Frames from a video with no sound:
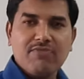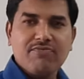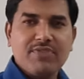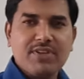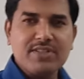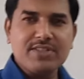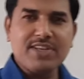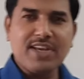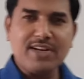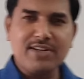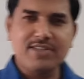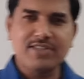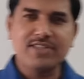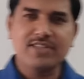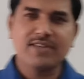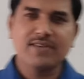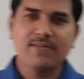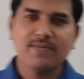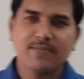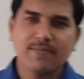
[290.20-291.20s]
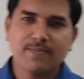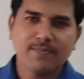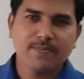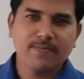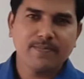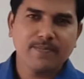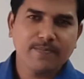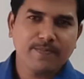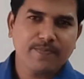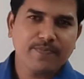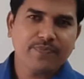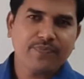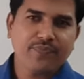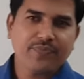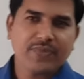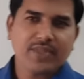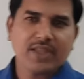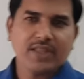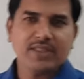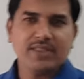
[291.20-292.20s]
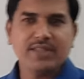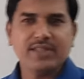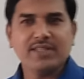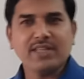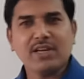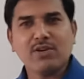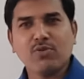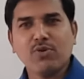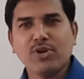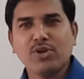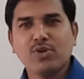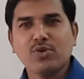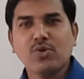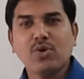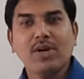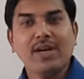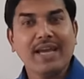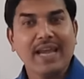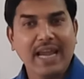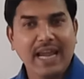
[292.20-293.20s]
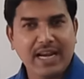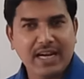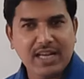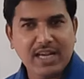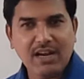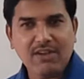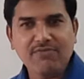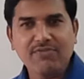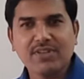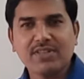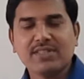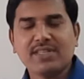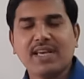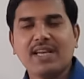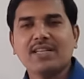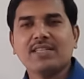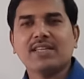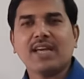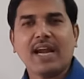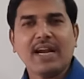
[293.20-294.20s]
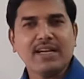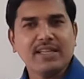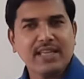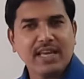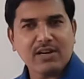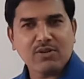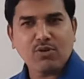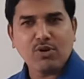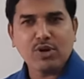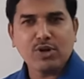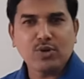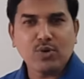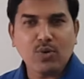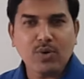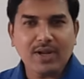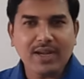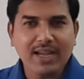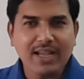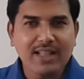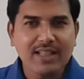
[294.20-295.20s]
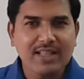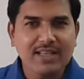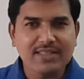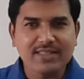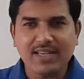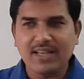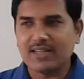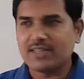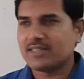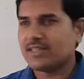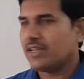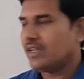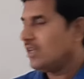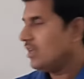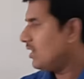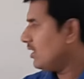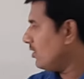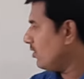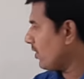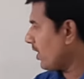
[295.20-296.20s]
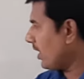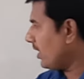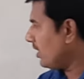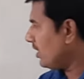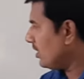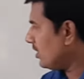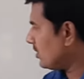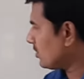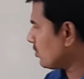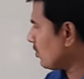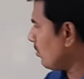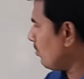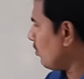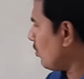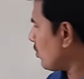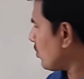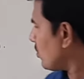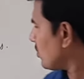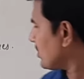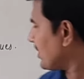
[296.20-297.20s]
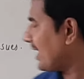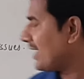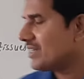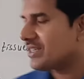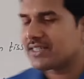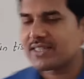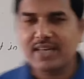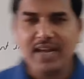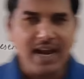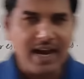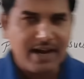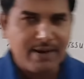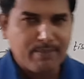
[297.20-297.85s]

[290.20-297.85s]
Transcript: the cells. These are going to engulf the cells and they are going to kill the cells. Okay, so monocytes and